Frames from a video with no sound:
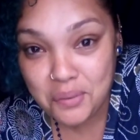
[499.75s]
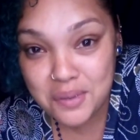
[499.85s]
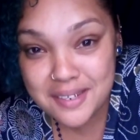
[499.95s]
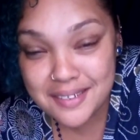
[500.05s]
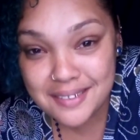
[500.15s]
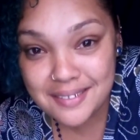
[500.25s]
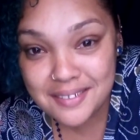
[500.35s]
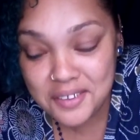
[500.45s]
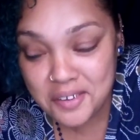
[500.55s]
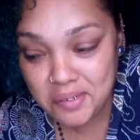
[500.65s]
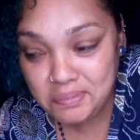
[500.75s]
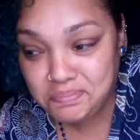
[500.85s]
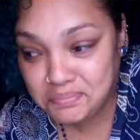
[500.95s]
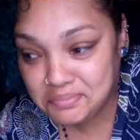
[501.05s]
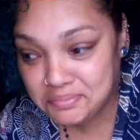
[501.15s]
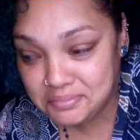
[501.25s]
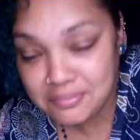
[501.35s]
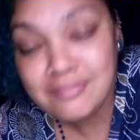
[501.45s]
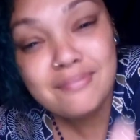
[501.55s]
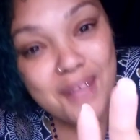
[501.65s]
We still, you know,
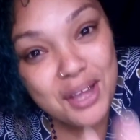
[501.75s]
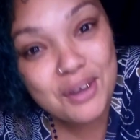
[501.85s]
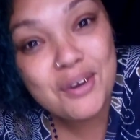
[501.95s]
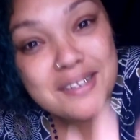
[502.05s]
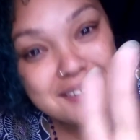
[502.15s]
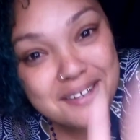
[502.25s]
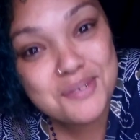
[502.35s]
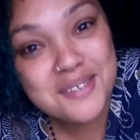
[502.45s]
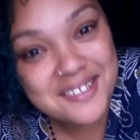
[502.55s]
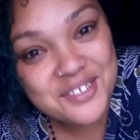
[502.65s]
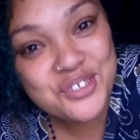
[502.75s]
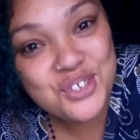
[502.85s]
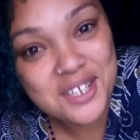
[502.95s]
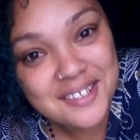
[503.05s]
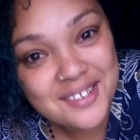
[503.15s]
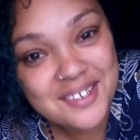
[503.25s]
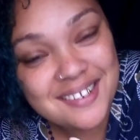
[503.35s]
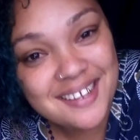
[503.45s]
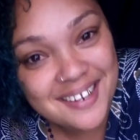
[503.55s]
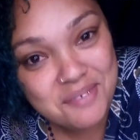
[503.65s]
in context, we still chat on a
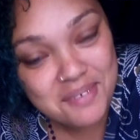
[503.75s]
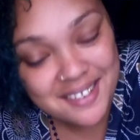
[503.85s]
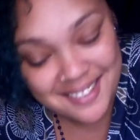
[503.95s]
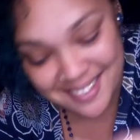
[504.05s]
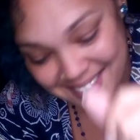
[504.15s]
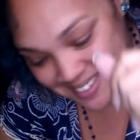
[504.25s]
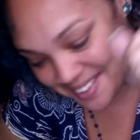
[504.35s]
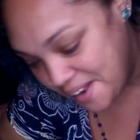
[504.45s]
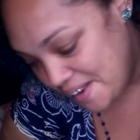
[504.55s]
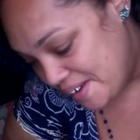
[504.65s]
daily basis.